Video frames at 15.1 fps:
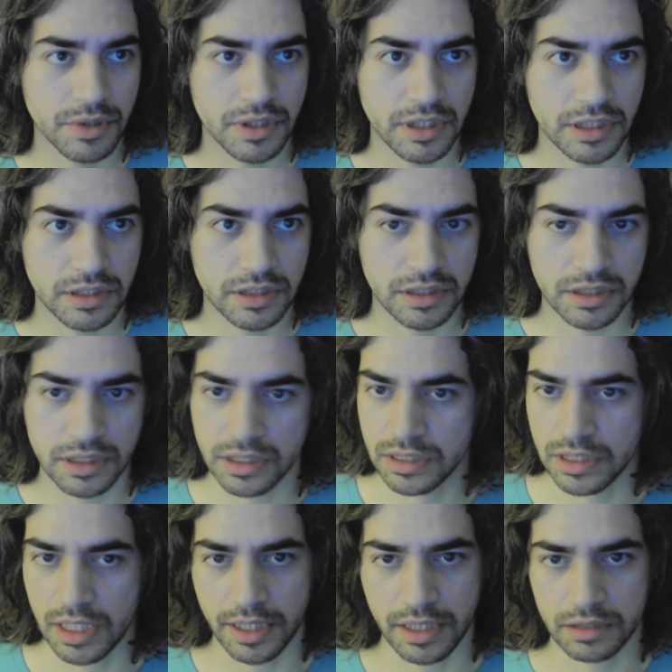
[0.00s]
It's it's
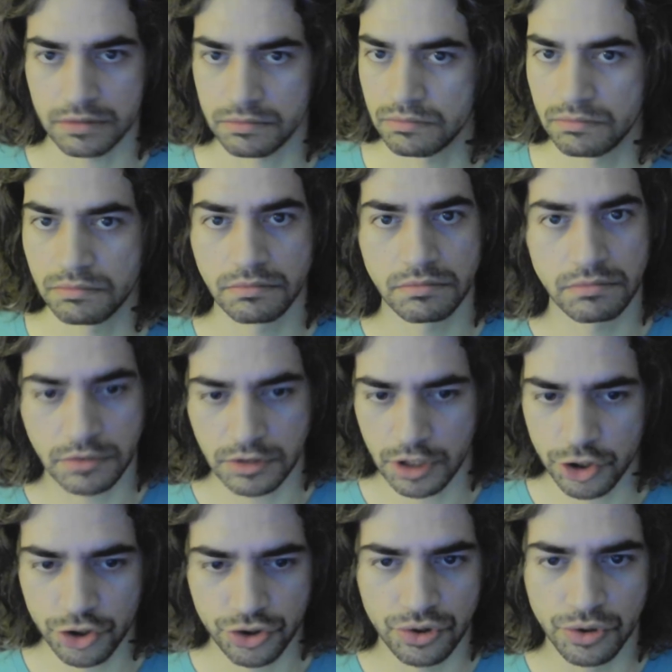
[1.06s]
like a
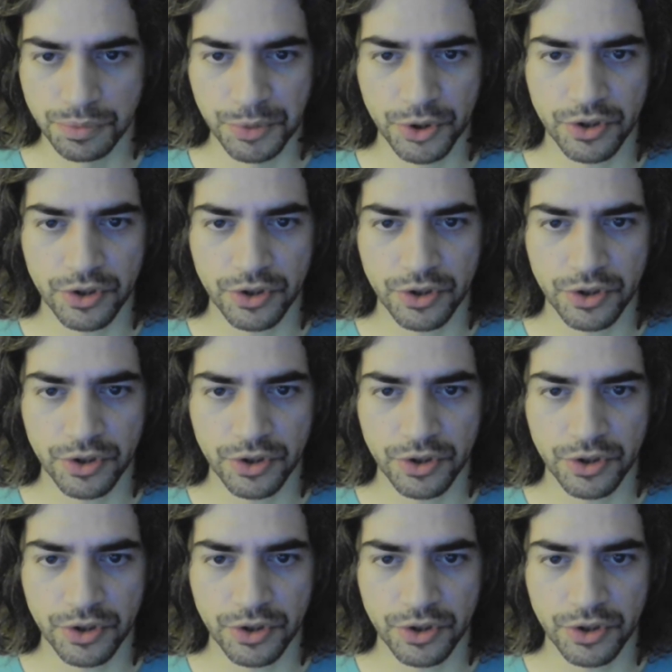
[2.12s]
super